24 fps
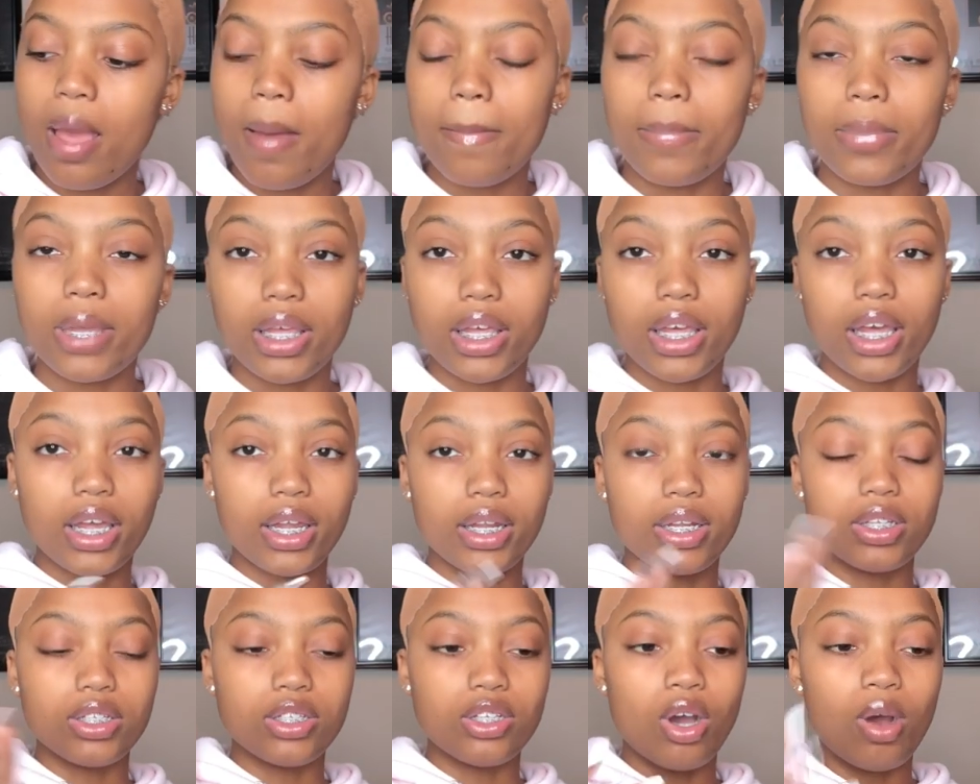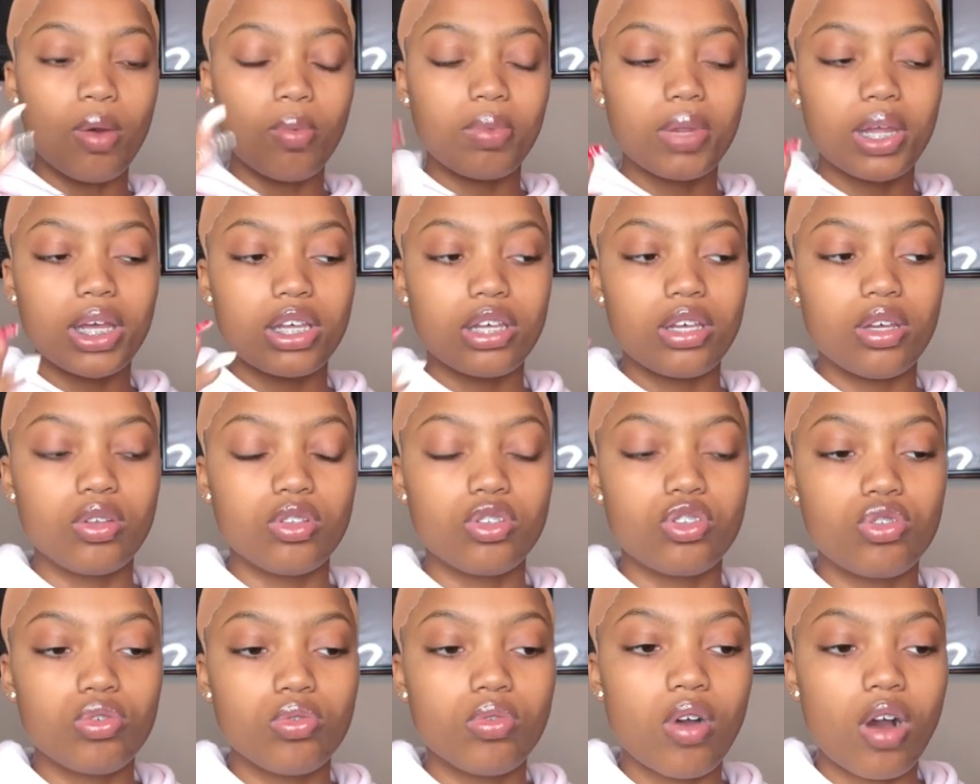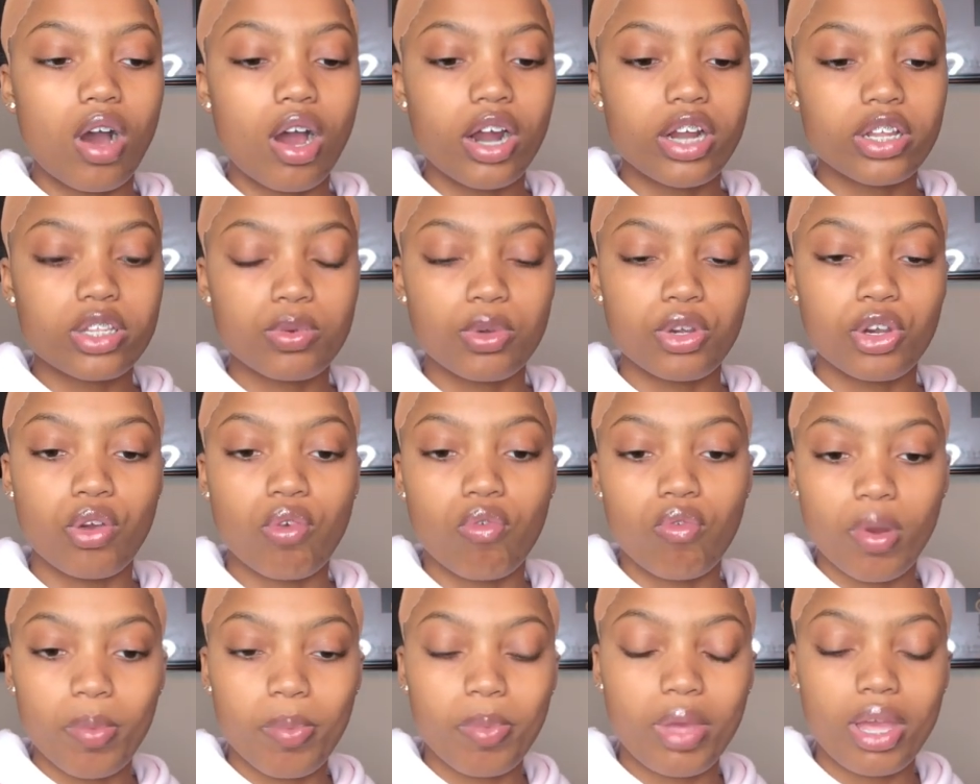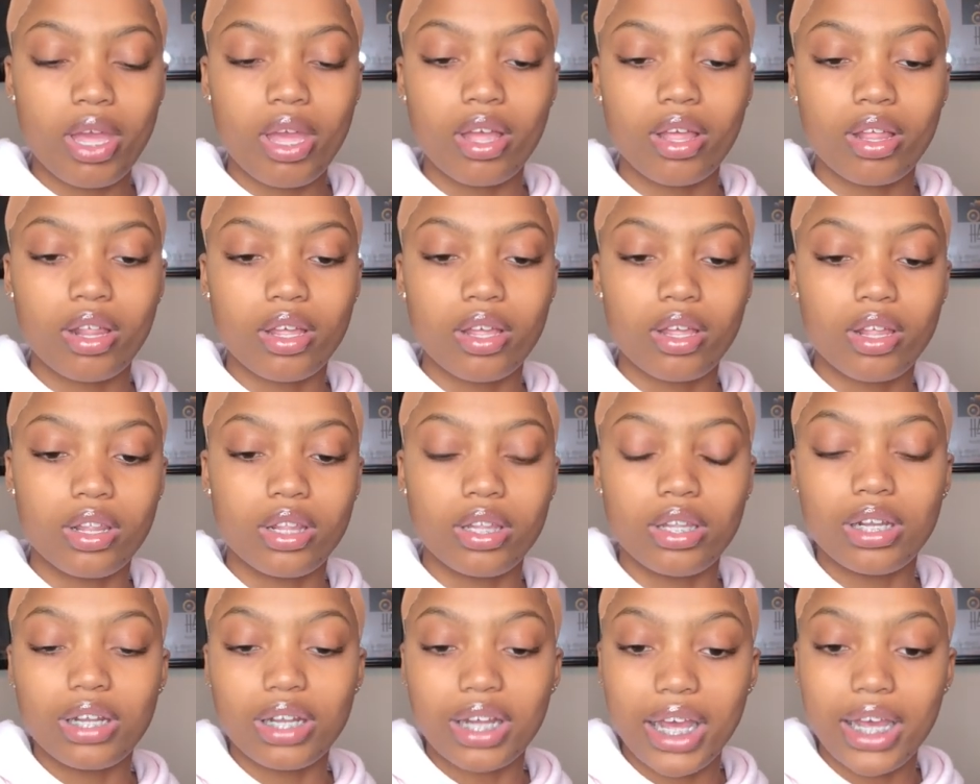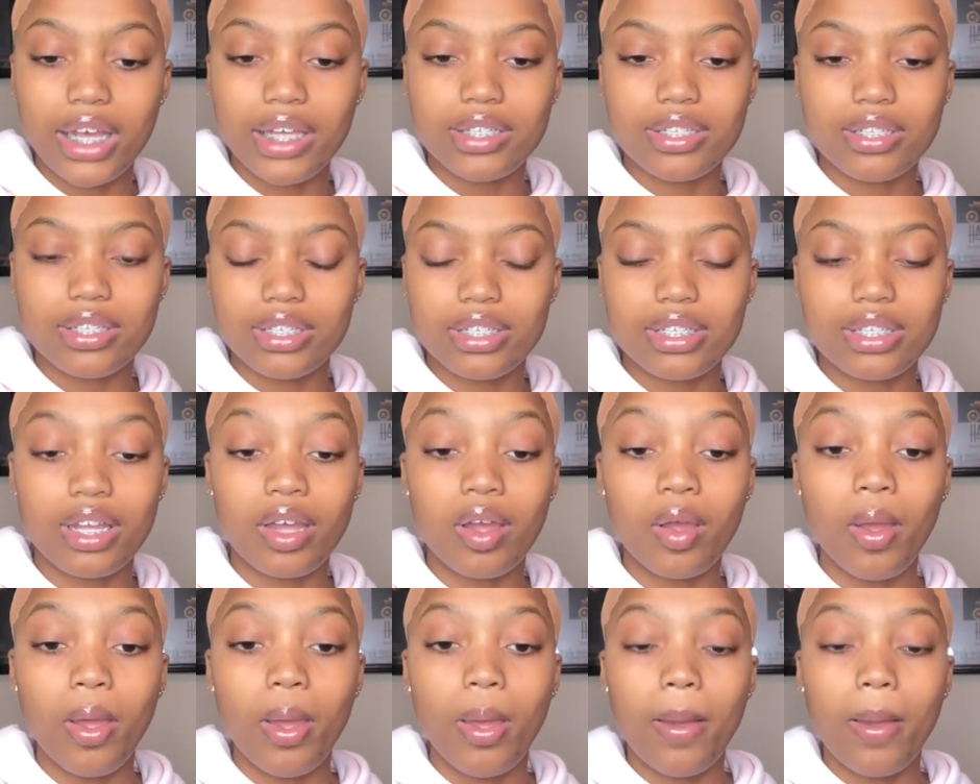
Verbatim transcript: But yeah, don't pluck it too hard so you're ripping the lace and stuff.